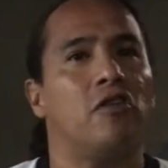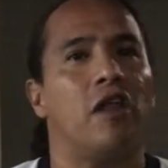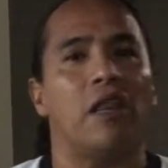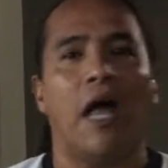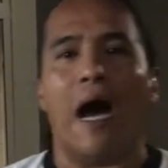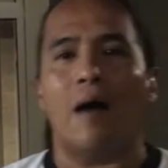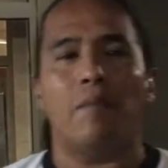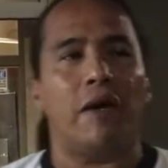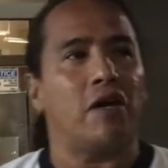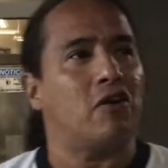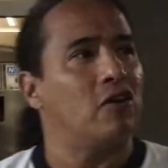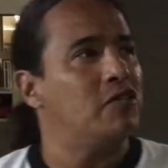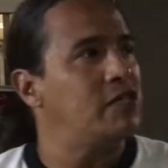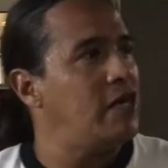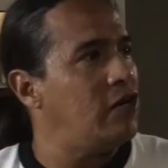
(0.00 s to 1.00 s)
The
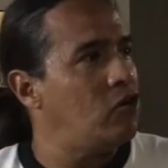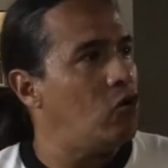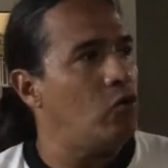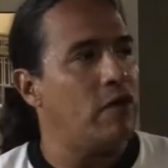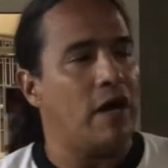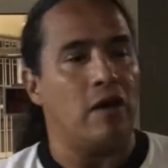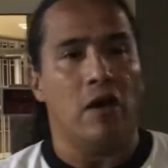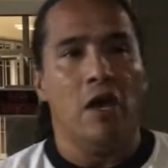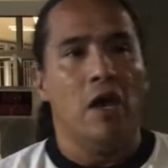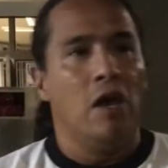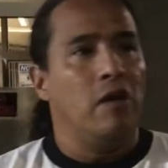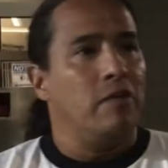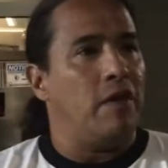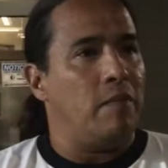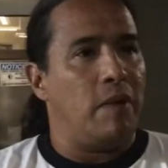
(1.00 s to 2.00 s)
lawmakers, they know that
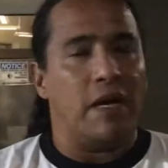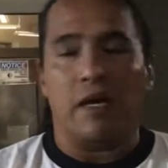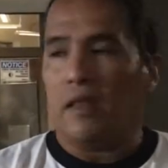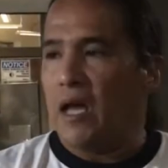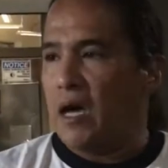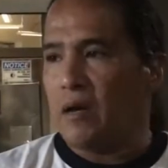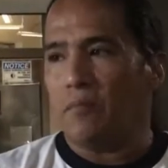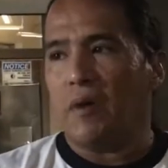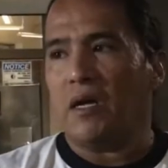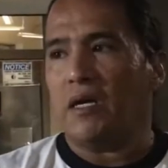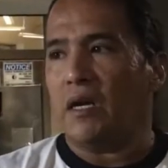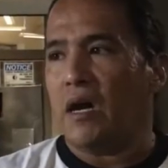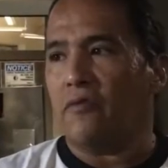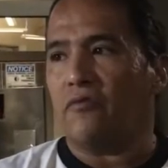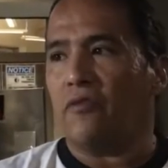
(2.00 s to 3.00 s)
they make a lot of
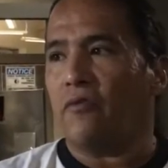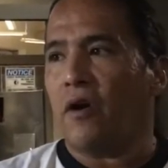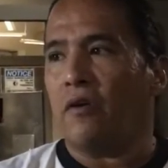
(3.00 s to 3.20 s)
money off